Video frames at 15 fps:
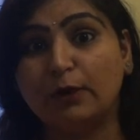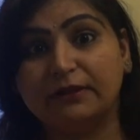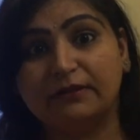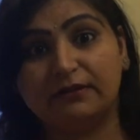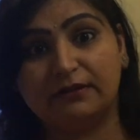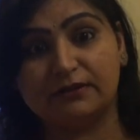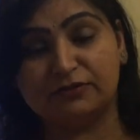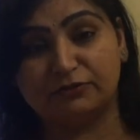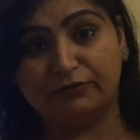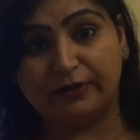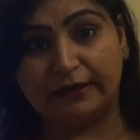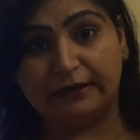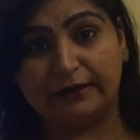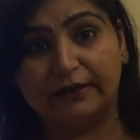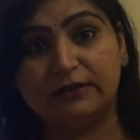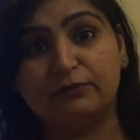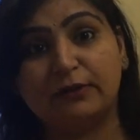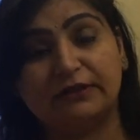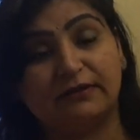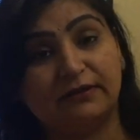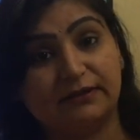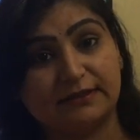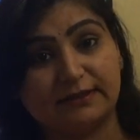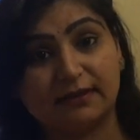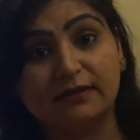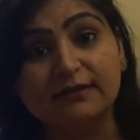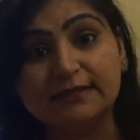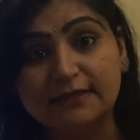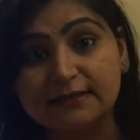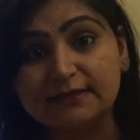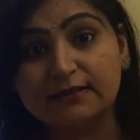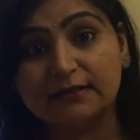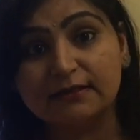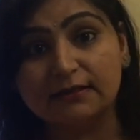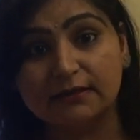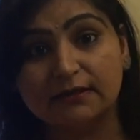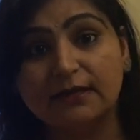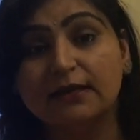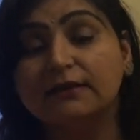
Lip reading: whether it is valid, whether it is consistent.